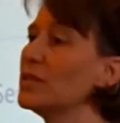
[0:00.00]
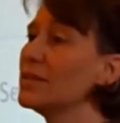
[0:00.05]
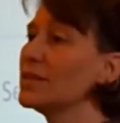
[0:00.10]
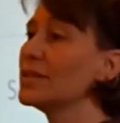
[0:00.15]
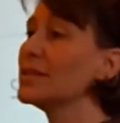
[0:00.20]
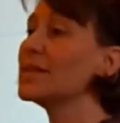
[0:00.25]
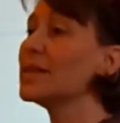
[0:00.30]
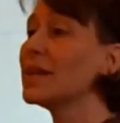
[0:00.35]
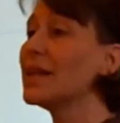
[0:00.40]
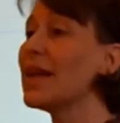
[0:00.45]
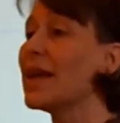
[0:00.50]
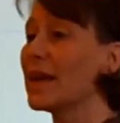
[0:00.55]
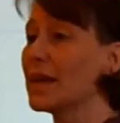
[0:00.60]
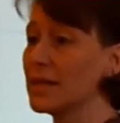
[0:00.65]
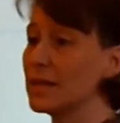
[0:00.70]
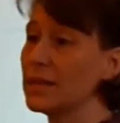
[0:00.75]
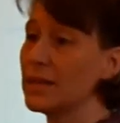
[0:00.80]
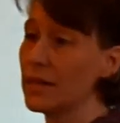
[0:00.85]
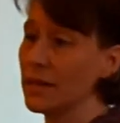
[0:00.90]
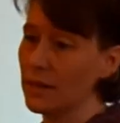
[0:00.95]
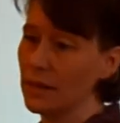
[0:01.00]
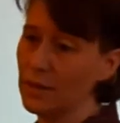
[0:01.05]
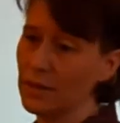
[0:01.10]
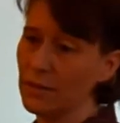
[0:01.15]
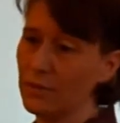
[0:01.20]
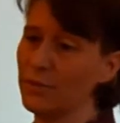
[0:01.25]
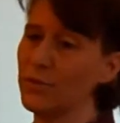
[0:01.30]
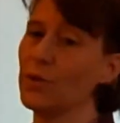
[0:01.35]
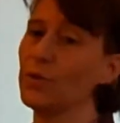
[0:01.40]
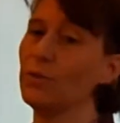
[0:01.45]
to selecting
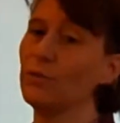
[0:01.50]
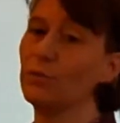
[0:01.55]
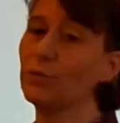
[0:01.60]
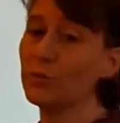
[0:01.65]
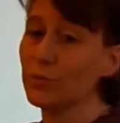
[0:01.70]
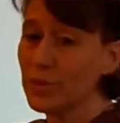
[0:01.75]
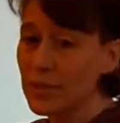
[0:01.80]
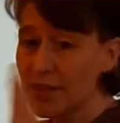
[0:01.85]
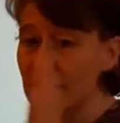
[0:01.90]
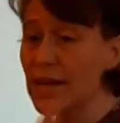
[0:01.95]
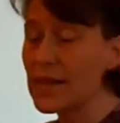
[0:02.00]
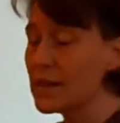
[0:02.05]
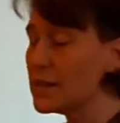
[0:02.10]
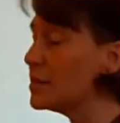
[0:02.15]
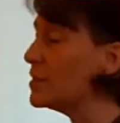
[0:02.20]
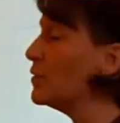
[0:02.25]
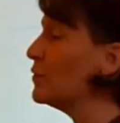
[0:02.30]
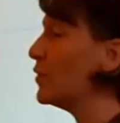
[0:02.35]
sets